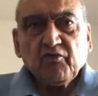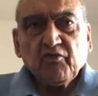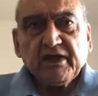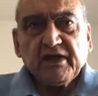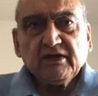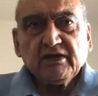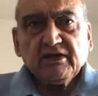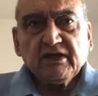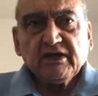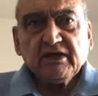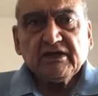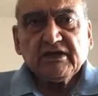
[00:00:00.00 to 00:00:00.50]

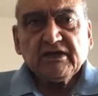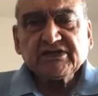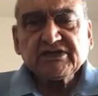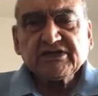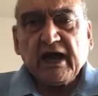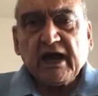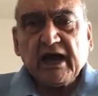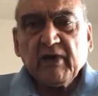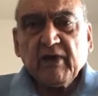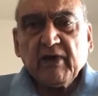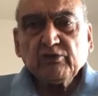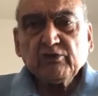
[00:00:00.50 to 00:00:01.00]
when
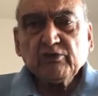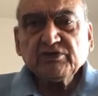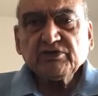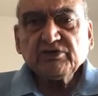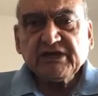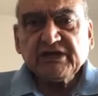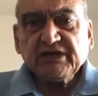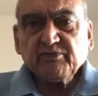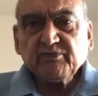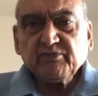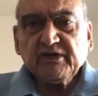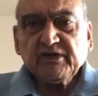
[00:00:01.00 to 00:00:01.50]
the Shah
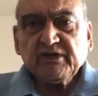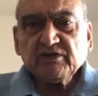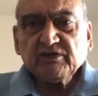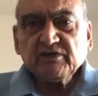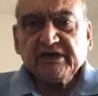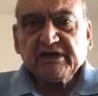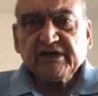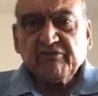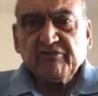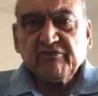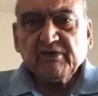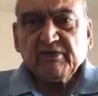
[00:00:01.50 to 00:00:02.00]
Bano
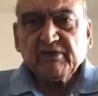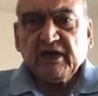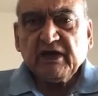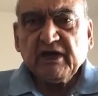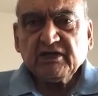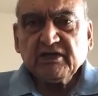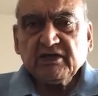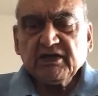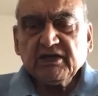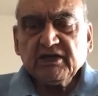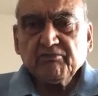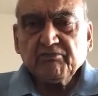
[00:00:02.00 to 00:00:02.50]
judgment was
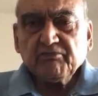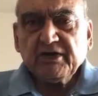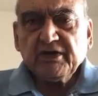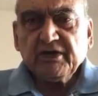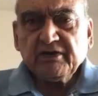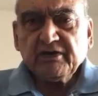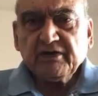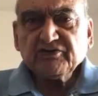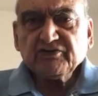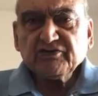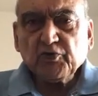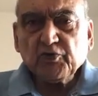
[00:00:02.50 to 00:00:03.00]
given by the
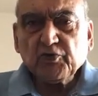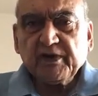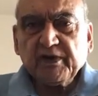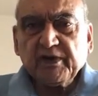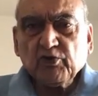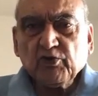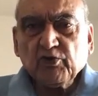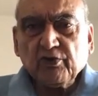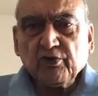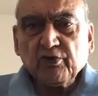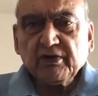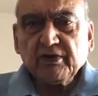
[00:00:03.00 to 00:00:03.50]
Indian
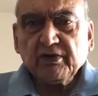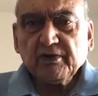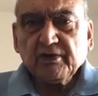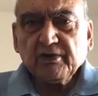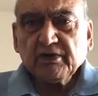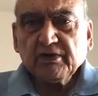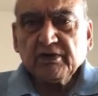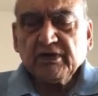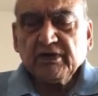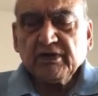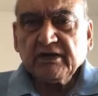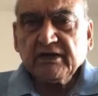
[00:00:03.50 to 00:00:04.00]
Supreme Court
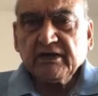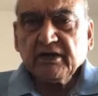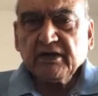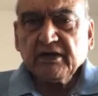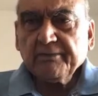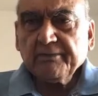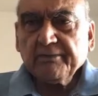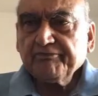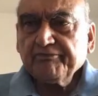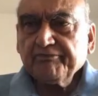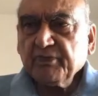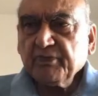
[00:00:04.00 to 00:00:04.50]

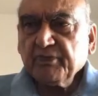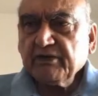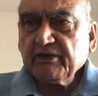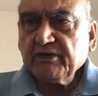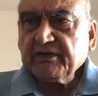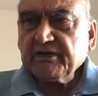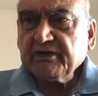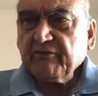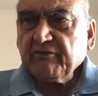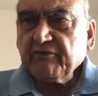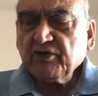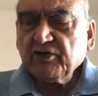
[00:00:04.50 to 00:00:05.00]
that
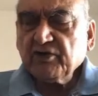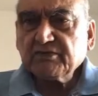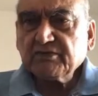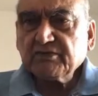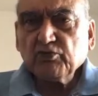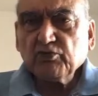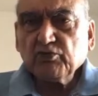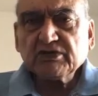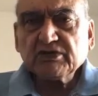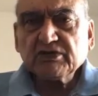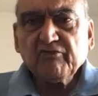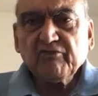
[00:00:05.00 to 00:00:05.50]
a
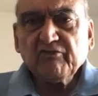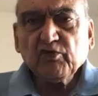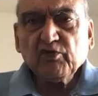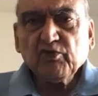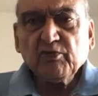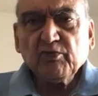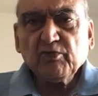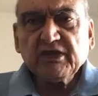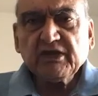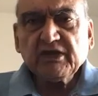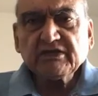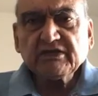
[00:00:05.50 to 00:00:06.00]
divorced
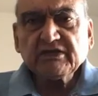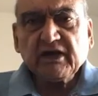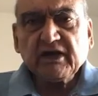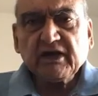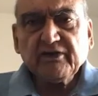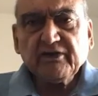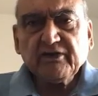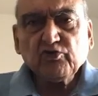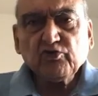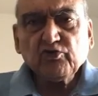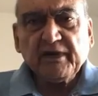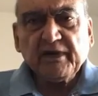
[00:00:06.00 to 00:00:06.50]
Muslim woman
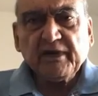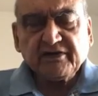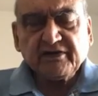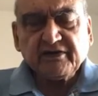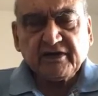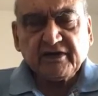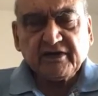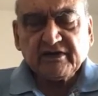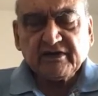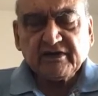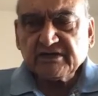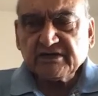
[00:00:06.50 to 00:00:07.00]
has a right to
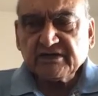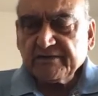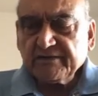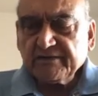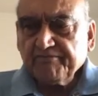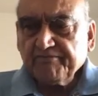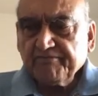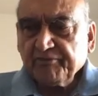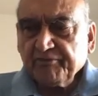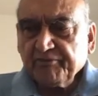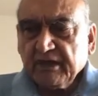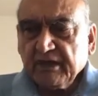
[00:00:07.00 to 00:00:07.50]

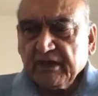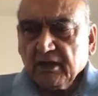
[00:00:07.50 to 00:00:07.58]
maintenance.